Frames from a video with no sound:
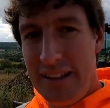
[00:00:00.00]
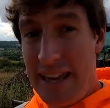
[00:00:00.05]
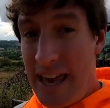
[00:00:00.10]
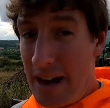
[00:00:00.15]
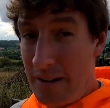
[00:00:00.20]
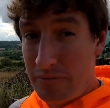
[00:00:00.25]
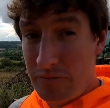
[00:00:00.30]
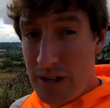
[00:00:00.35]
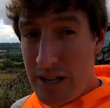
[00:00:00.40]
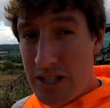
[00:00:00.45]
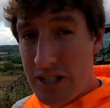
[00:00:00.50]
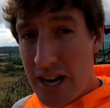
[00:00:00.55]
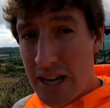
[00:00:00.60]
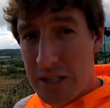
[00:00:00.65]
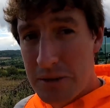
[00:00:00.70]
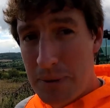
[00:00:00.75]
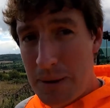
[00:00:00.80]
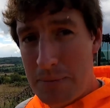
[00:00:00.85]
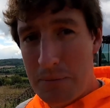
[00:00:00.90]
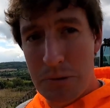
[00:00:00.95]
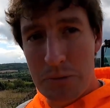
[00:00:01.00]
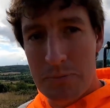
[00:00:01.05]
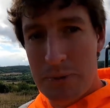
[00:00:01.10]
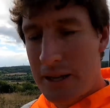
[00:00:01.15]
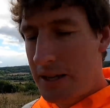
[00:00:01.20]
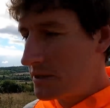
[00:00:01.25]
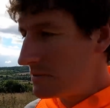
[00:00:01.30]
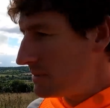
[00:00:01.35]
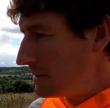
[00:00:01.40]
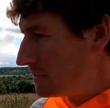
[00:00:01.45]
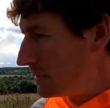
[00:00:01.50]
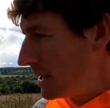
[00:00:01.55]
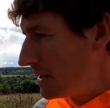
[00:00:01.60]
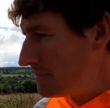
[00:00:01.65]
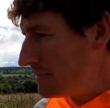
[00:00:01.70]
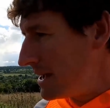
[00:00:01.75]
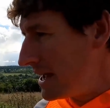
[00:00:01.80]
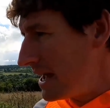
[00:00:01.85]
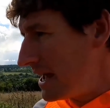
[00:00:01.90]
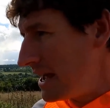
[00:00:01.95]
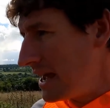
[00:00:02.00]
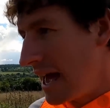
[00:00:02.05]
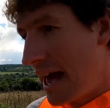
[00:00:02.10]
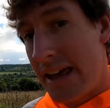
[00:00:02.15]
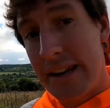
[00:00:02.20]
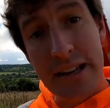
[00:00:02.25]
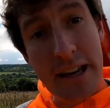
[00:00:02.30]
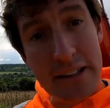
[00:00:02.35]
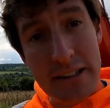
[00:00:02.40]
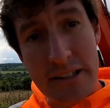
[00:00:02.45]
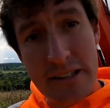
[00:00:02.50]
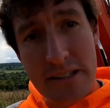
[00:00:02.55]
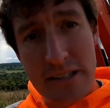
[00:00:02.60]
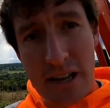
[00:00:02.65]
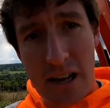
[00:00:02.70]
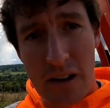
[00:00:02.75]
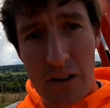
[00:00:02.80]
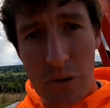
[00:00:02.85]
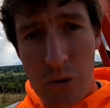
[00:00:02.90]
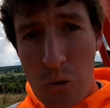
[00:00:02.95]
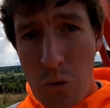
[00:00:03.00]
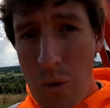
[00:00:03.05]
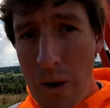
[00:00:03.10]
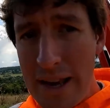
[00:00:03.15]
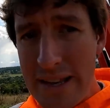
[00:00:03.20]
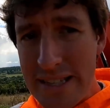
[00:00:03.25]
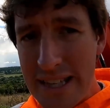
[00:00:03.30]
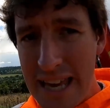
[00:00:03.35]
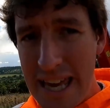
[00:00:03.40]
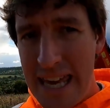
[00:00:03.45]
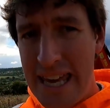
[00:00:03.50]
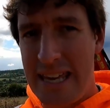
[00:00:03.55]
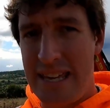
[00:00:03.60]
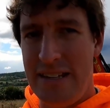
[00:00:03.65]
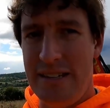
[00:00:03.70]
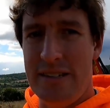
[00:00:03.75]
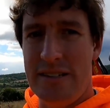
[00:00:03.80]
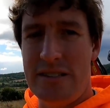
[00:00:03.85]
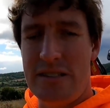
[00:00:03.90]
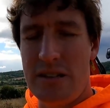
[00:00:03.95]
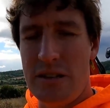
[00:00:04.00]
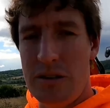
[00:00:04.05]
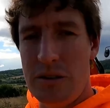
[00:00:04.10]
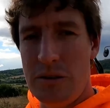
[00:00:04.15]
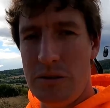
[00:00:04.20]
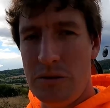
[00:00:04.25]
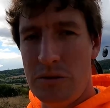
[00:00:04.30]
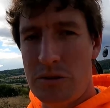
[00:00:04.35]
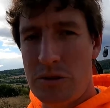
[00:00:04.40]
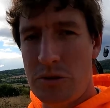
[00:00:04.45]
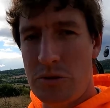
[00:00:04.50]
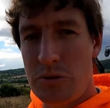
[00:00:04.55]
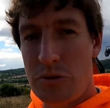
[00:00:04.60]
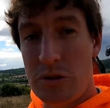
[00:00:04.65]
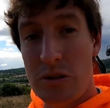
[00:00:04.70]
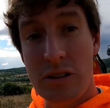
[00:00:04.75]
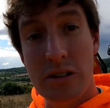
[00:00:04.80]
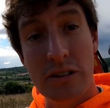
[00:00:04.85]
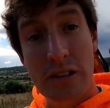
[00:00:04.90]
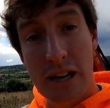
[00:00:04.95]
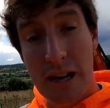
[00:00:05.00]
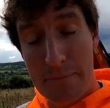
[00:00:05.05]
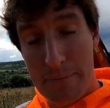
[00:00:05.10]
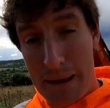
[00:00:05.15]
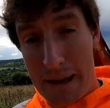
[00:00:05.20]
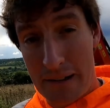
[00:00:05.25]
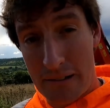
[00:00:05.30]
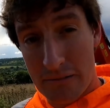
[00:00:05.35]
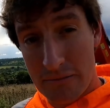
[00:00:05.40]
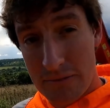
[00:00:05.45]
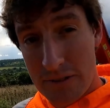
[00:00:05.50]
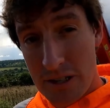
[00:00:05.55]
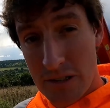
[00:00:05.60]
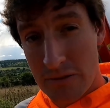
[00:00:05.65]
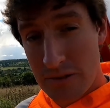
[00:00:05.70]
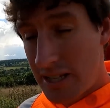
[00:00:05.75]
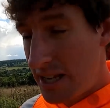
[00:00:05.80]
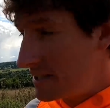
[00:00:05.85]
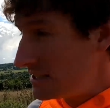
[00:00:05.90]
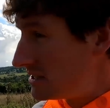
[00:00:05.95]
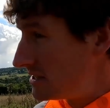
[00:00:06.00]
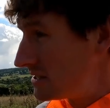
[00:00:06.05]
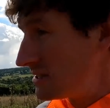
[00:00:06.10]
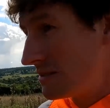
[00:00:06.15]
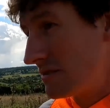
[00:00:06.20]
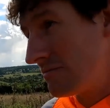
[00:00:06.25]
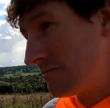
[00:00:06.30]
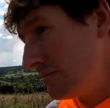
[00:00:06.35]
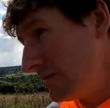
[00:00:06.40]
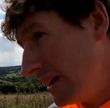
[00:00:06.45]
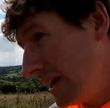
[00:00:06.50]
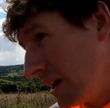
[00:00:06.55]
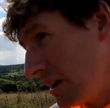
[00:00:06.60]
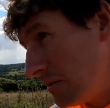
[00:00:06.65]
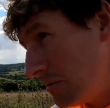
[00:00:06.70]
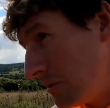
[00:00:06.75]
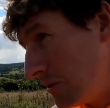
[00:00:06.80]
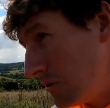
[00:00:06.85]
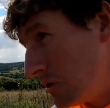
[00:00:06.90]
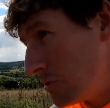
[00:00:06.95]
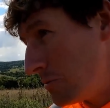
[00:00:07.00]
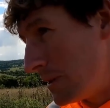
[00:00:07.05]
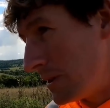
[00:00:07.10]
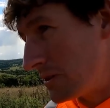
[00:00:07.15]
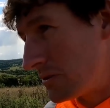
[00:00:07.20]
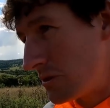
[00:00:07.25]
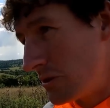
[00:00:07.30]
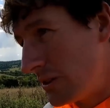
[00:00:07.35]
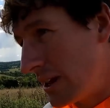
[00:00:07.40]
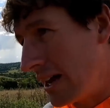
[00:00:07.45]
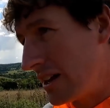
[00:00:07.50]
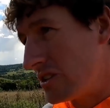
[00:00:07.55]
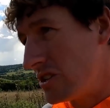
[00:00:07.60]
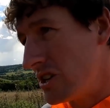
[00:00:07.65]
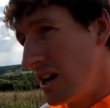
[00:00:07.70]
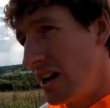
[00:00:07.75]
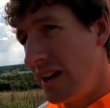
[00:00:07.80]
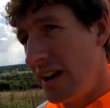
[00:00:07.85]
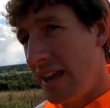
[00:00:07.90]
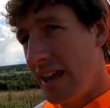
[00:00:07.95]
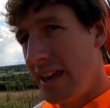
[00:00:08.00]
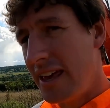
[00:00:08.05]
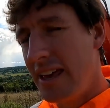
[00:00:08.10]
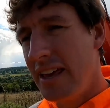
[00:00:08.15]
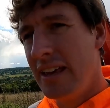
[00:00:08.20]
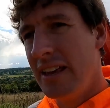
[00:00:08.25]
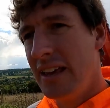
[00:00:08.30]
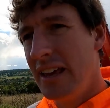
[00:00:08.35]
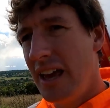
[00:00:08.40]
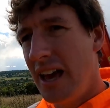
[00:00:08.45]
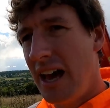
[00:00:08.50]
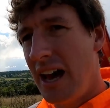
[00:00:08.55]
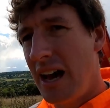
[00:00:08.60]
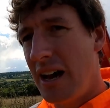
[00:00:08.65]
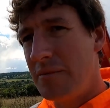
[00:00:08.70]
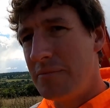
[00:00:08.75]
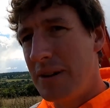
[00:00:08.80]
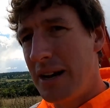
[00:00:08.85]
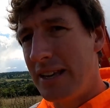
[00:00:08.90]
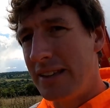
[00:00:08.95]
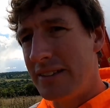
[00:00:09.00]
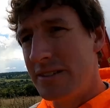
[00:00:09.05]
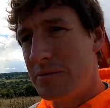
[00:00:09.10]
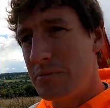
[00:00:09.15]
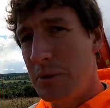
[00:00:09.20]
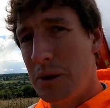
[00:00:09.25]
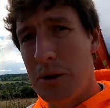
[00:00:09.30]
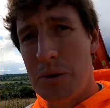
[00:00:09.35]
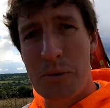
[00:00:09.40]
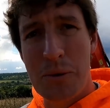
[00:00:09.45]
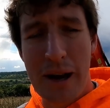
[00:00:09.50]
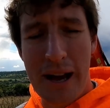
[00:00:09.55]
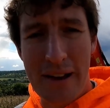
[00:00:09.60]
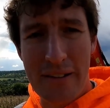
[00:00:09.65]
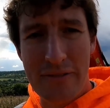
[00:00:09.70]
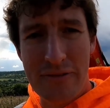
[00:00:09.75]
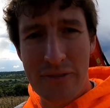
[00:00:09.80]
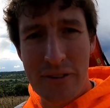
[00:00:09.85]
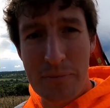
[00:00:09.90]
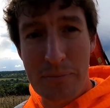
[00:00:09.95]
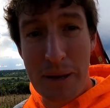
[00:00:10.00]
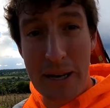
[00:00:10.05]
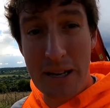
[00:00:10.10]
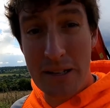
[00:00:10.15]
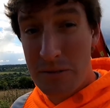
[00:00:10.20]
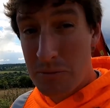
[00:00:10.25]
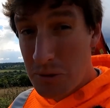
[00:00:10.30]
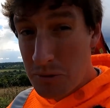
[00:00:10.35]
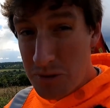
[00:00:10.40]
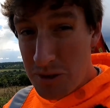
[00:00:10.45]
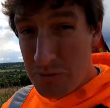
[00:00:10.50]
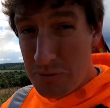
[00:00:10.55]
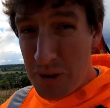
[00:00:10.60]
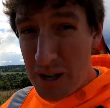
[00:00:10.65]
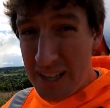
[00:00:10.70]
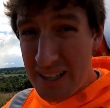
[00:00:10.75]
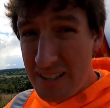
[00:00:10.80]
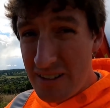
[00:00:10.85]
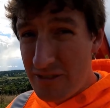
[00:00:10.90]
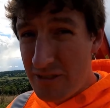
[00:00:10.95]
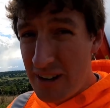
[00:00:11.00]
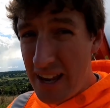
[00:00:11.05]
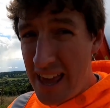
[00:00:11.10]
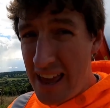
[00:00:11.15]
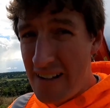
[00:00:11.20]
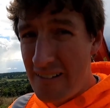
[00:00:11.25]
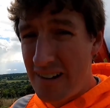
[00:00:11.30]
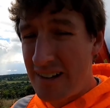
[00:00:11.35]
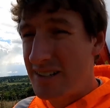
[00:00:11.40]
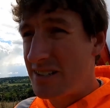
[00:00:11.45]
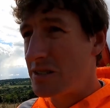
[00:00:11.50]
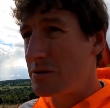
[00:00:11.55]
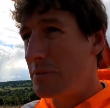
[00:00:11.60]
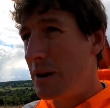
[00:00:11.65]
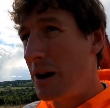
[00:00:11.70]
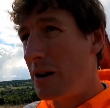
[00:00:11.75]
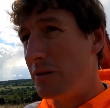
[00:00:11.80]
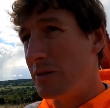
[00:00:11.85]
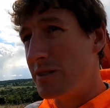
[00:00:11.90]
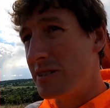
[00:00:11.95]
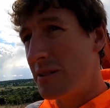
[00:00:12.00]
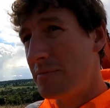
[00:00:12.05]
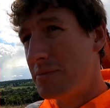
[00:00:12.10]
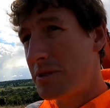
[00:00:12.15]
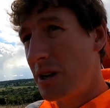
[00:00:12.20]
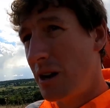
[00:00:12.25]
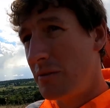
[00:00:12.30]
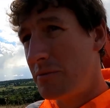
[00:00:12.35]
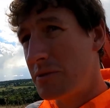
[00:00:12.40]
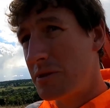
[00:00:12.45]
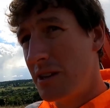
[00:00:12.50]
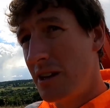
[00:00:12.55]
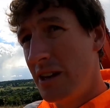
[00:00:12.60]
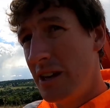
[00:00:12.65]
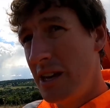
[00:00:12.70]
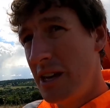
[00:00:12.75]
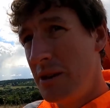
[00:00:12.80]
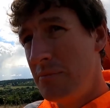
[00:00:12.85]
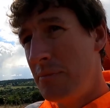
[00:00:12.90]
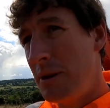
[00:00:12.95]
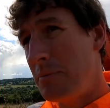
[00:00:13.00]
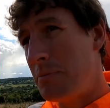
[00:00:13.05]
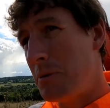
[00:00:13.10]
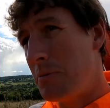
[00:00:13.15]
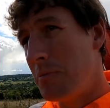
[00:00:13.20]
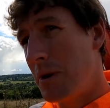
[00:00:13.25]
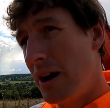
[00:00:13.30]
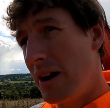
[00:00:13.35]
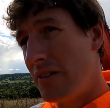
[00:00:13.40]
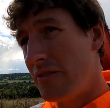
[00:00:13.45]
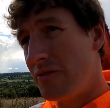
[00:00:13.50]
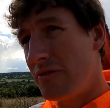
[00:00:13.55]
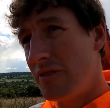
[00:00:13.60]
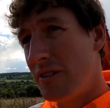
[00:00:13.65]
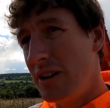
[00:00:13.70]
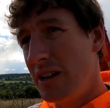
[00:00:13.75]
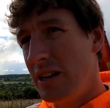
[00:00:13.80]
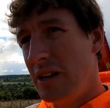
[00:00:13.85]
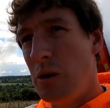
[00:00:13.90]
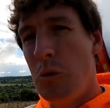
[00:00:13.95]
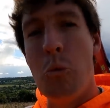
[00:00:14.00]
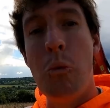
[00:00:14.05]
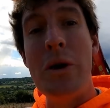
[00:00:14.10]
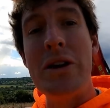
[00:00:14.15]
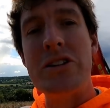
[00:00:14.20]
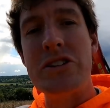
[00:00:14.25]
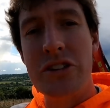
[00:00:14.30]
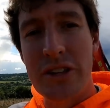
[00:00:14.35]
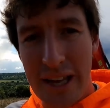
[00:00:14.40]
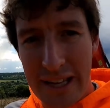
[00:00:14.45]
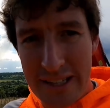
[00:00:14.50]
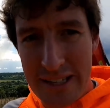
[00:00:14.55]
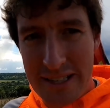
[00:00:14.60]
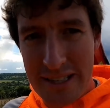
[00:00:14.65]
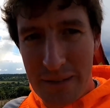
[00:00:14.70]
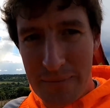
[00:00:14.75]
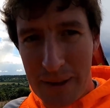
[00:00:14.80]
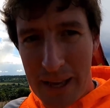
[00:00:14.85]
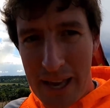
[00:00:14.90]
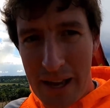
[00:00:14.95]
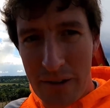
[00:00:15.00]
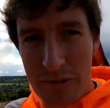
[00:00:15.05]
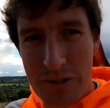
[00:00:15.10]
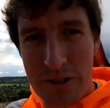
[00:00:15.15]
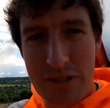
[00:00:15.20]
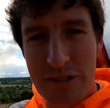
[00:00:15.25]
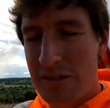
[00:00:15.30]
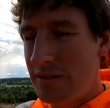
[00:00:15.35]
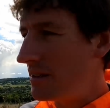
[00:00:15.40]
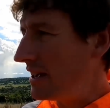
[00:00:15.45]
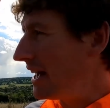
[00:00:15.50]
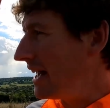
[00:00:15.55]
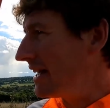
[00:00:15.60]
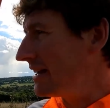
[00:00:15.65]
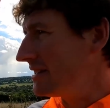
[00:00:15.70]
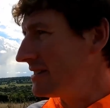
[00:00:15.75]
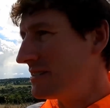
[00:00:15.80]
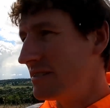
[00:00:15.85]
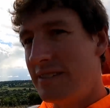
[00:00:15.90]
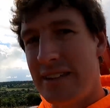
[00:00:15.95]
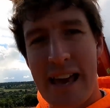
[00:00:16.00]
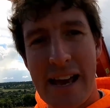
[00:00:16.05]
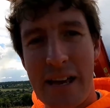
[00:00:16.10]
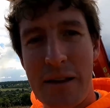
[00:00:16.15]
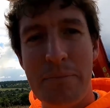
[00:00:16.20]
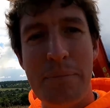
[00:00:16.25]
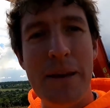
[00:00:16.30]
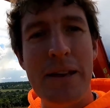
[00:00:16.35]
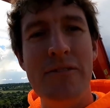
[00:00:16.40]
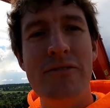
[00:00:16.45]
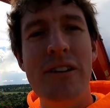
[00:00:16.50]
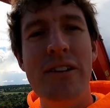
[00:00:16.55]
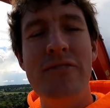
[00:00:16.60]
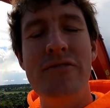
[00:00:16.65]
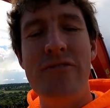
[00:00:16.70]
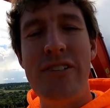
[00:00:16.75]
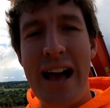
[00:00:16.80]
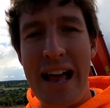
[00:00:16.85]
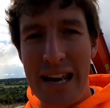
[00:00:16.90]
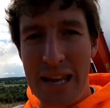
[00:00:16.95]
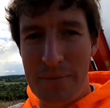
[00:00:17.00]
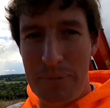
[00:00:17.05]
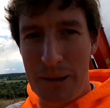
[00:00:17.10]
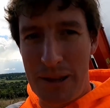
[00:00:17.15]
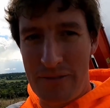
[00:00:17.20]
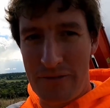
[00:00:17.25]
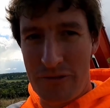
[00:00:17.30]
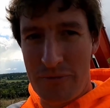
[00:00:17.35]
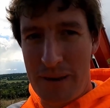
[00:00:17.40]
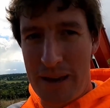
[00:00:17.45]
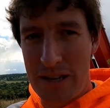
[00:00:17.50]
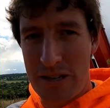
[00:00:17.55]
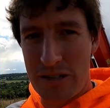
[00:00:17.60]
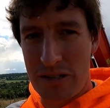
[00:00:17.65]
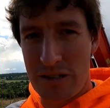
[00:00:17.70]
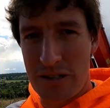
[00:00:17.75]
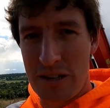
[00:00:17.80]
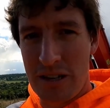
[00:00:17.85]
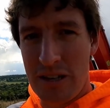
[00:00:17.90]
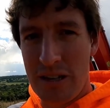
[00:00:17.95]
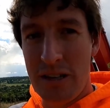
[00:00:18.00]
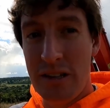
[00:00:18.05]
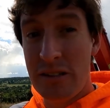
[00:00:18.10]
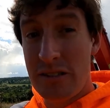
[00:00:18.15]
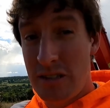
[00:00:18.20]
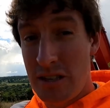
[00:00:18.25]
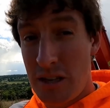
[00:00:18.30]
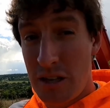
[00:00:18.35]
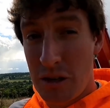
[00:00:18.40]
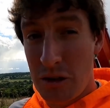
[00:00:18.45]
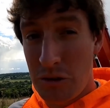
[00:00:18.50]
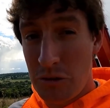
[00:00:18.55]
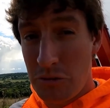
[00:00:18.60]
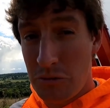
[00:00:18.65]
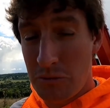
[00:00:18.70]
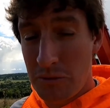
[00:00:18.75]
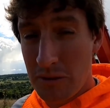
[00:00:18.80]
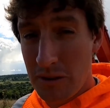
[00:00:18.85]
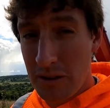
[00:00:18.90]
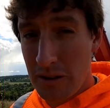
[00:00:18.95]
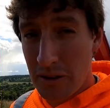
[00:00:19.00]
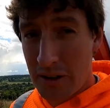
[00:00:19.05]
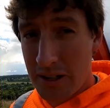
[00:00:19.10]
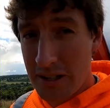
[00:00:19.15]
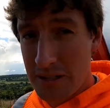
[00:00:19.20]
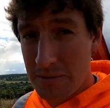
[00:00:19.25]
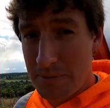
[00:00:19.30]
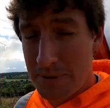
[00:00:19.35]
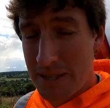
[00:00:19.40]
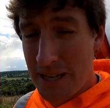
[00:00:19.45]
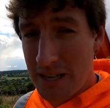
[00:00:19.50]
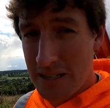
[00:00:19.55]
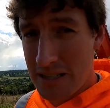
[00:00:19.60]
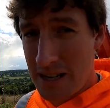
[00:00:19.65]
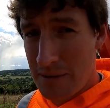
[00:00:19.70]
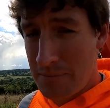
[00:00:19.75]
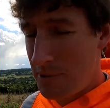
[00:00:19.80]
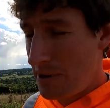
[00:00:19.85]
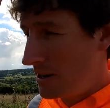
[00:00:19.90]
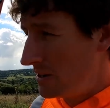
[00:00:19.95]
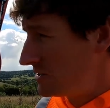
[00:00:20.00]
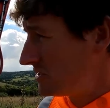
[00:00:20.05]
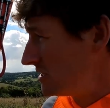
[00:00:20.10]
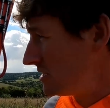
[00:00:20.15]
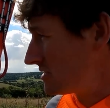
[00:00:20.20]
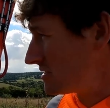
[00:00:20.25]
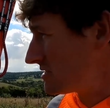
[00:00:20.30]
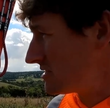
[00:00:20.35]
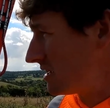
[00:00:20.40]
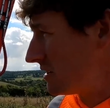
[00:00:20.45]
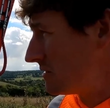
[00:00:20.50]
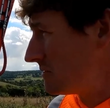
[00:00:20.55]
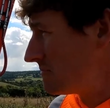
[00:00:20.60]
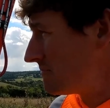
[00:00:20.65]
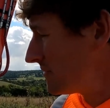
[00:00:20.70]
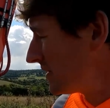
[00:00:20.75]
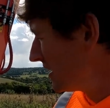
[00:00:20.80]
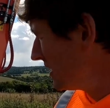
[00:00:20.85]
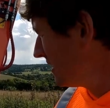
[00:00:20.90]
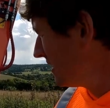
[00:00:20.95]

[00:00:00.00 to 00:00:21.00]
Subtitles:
yeah, reach out to people, because people like me and others are always keen to talk about tilt rotators. You know, we've all been through that journey. And we all have opinions. We all just work in different areas as well, and sometimes people might have wished that they did something else, and that could be invaluable information to you looking to potentially purchase. So